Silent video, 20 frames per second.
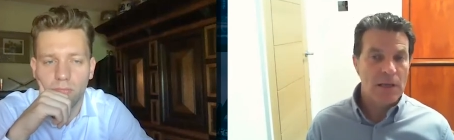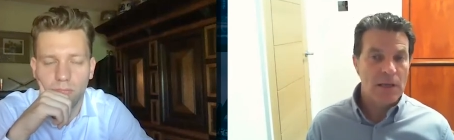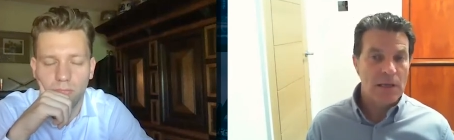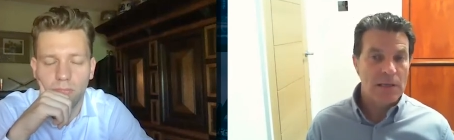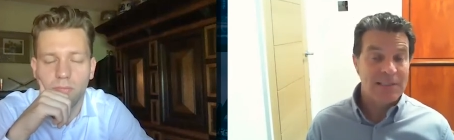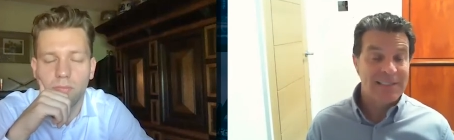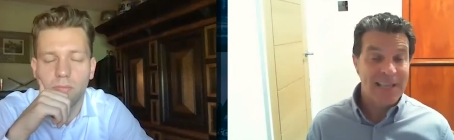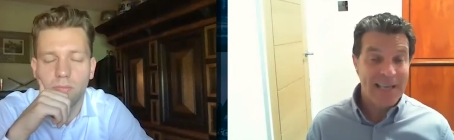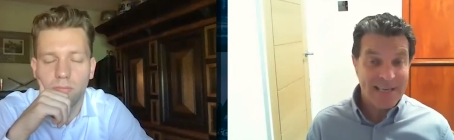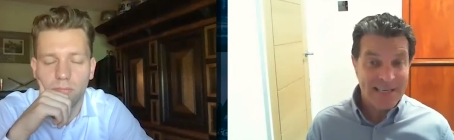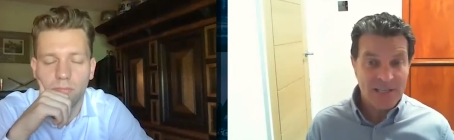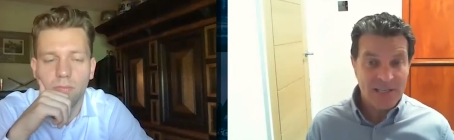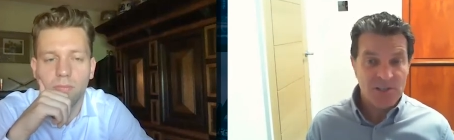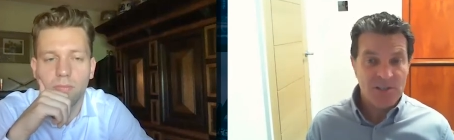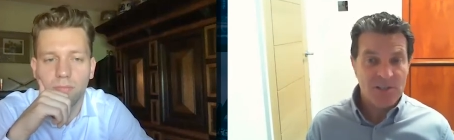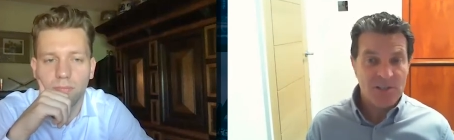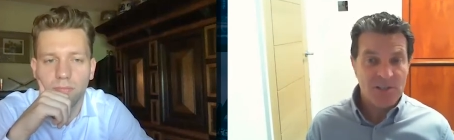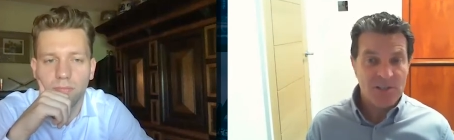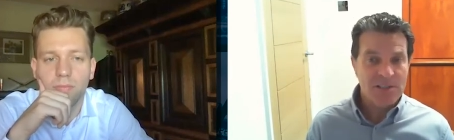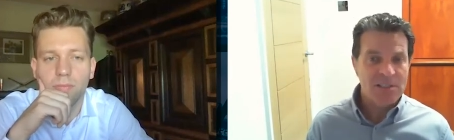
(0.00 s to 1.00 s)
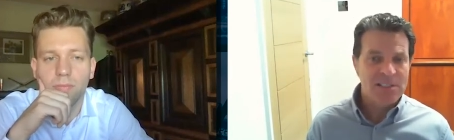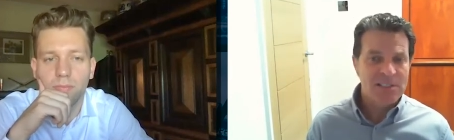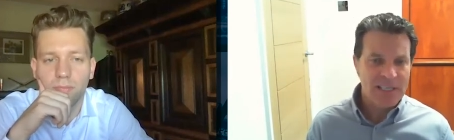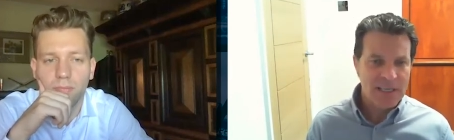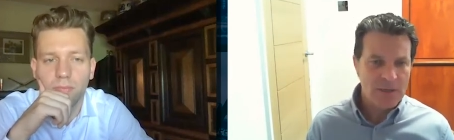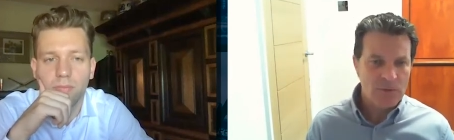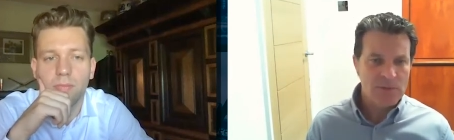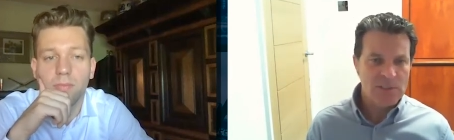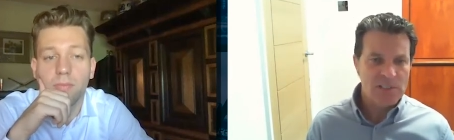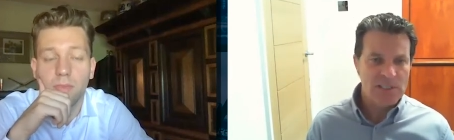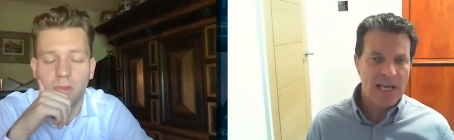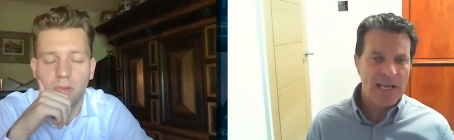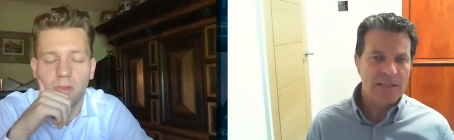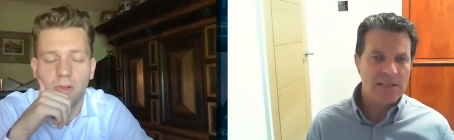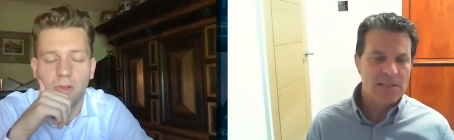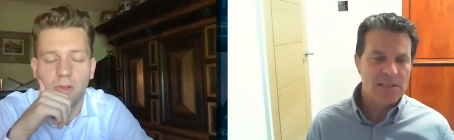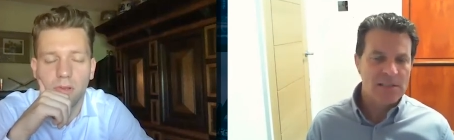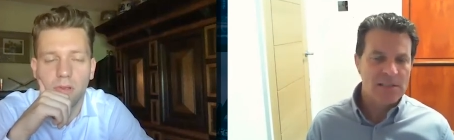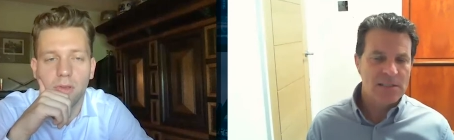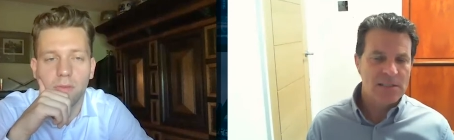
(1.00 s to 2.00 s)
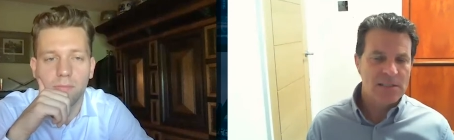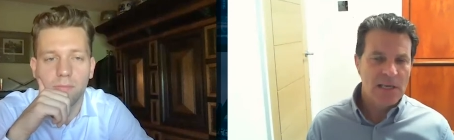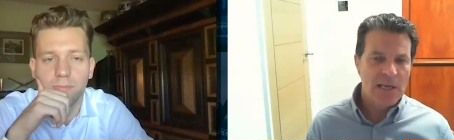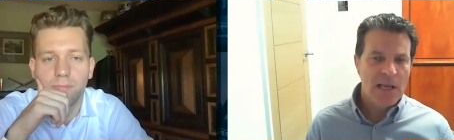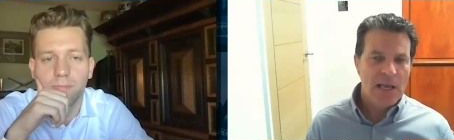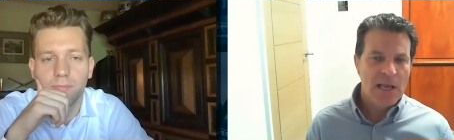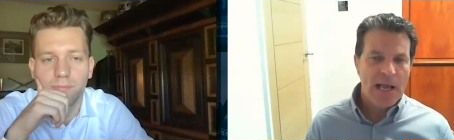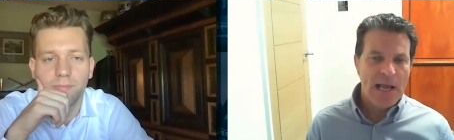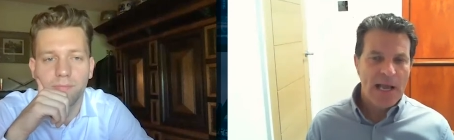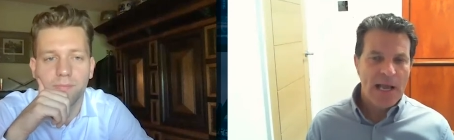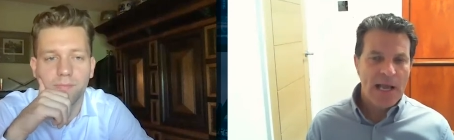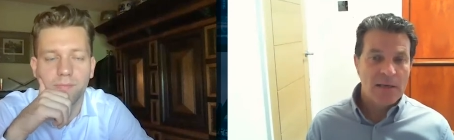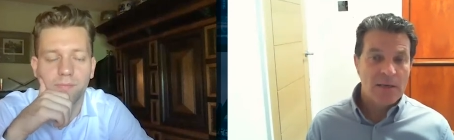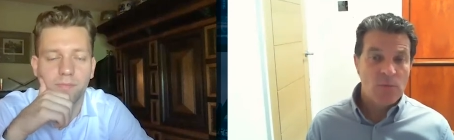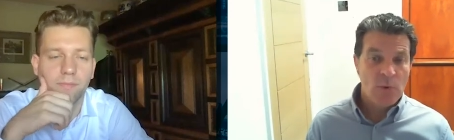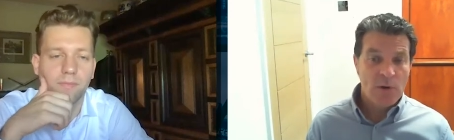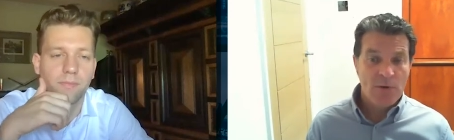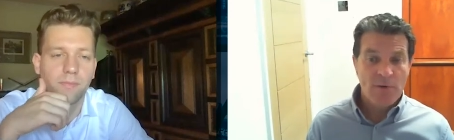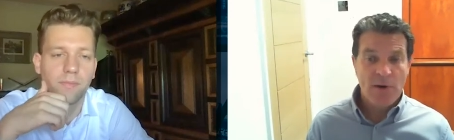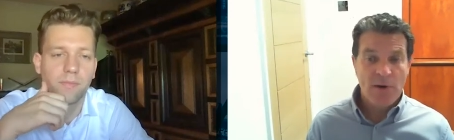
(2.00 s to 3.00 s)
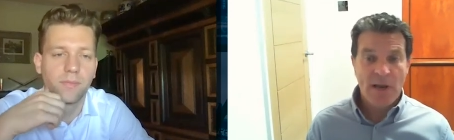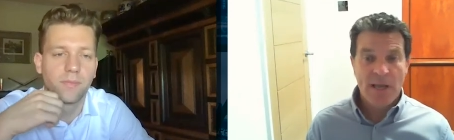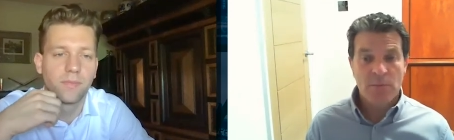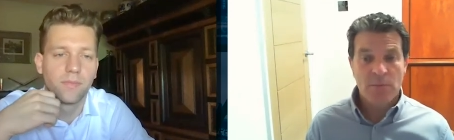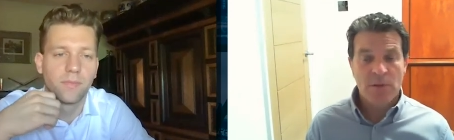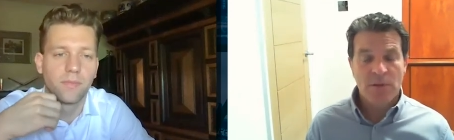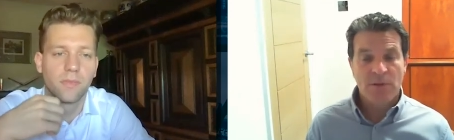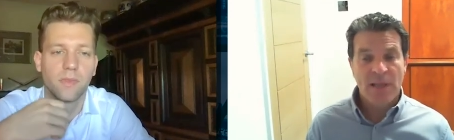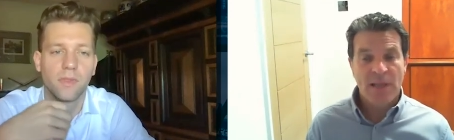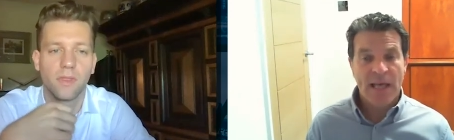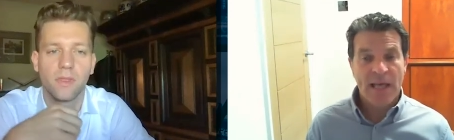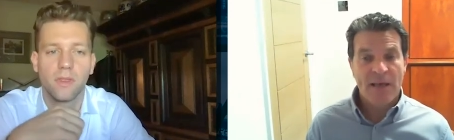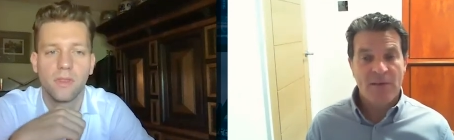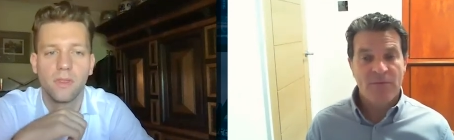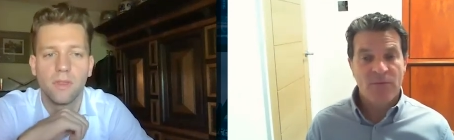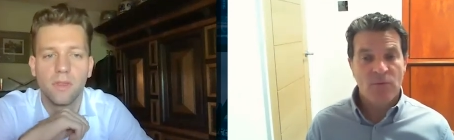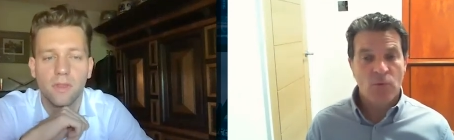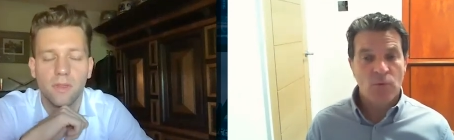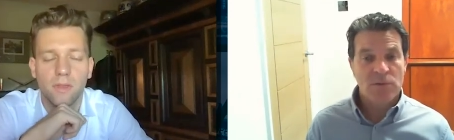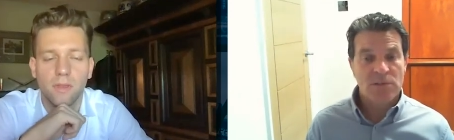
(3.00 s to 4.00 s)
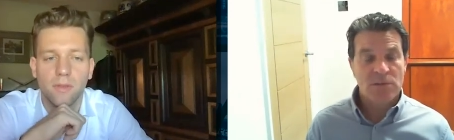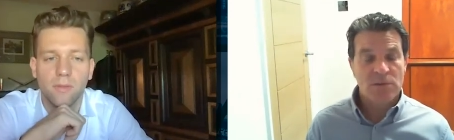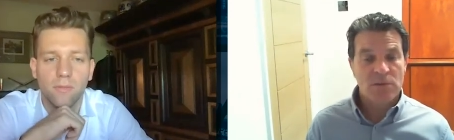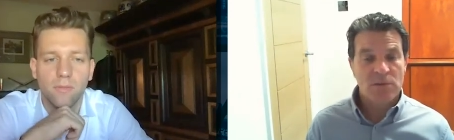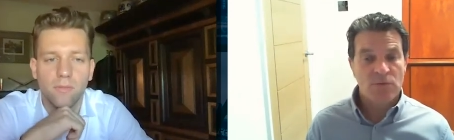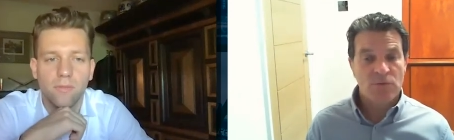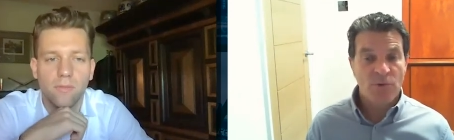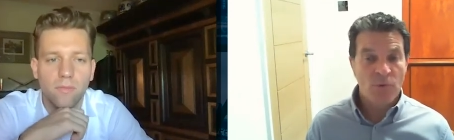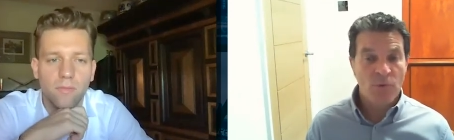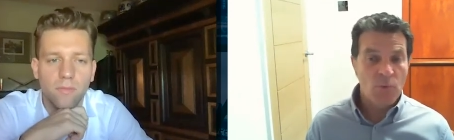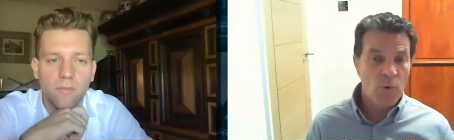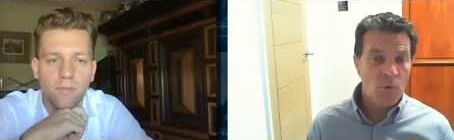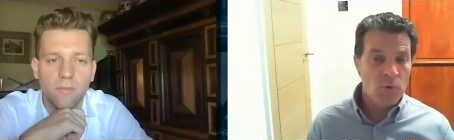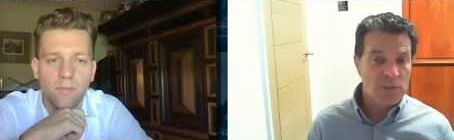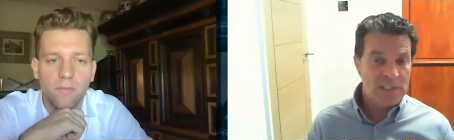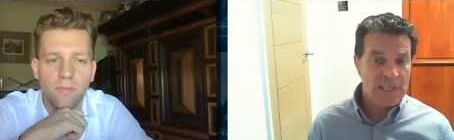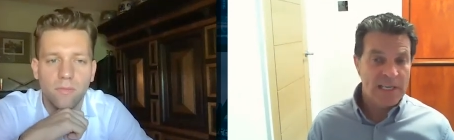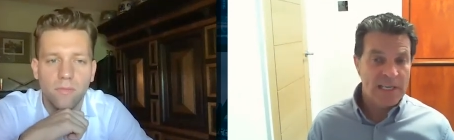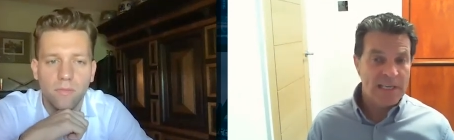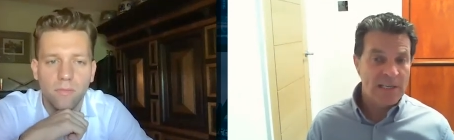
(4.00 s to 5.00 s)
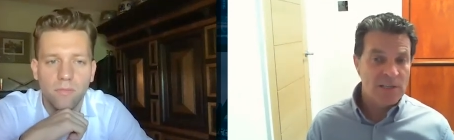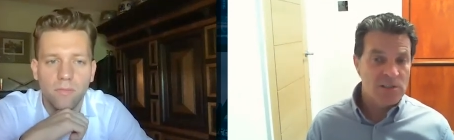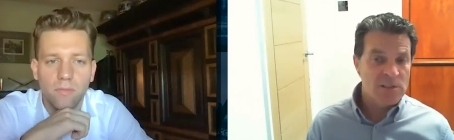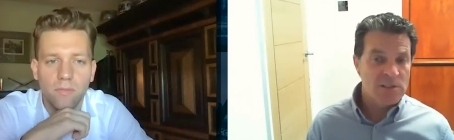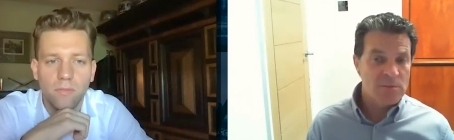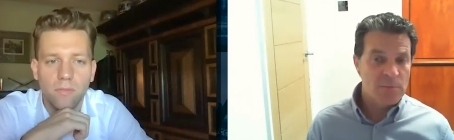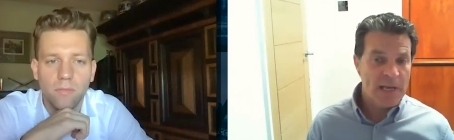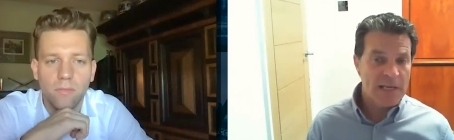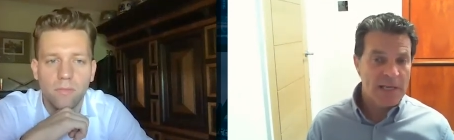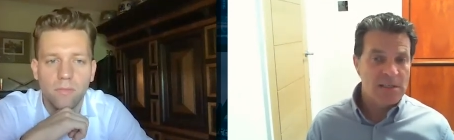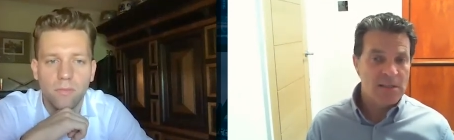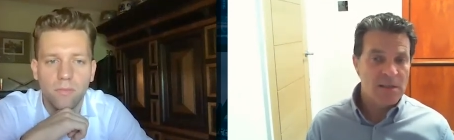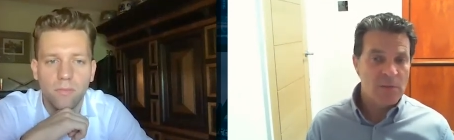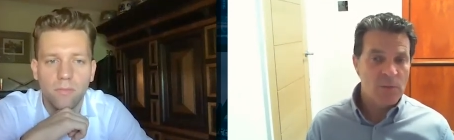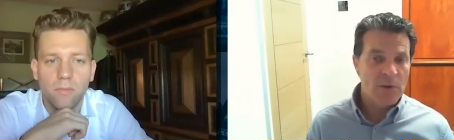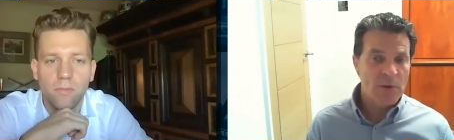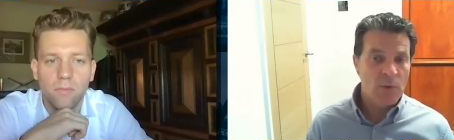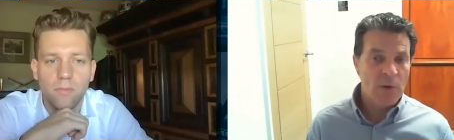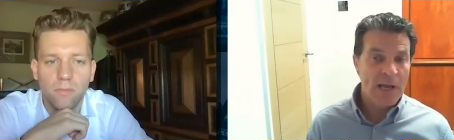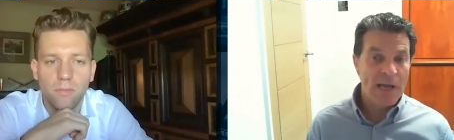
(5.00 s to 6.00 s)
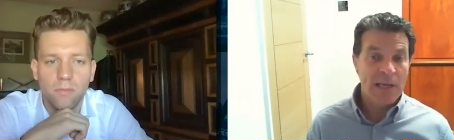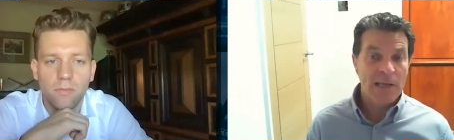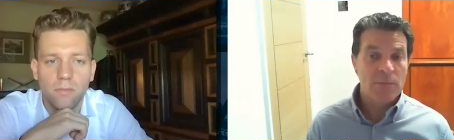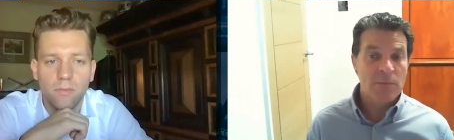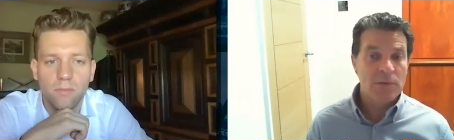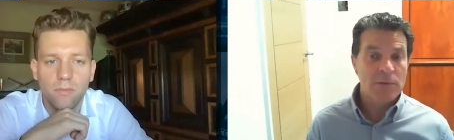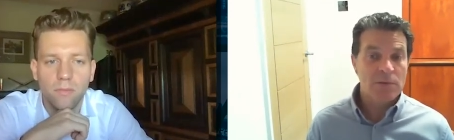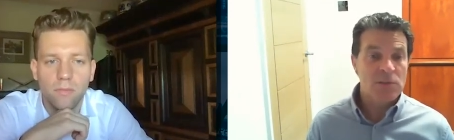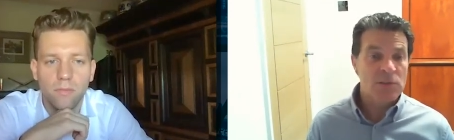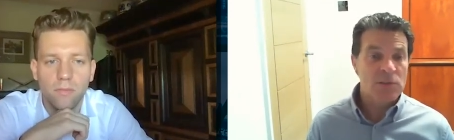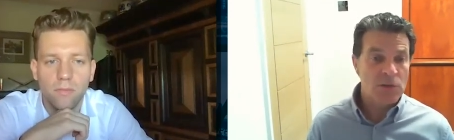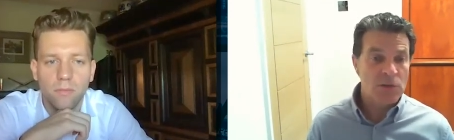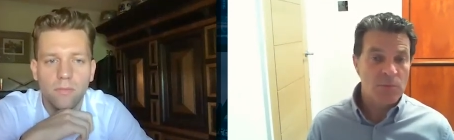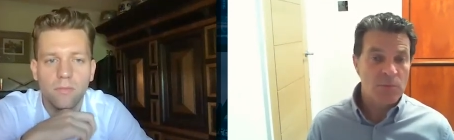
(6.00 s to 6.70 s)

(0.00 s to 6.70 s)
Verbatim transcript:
Speaker 1: technician skill sets, and we're able therefore to reward technicians better than we were able to do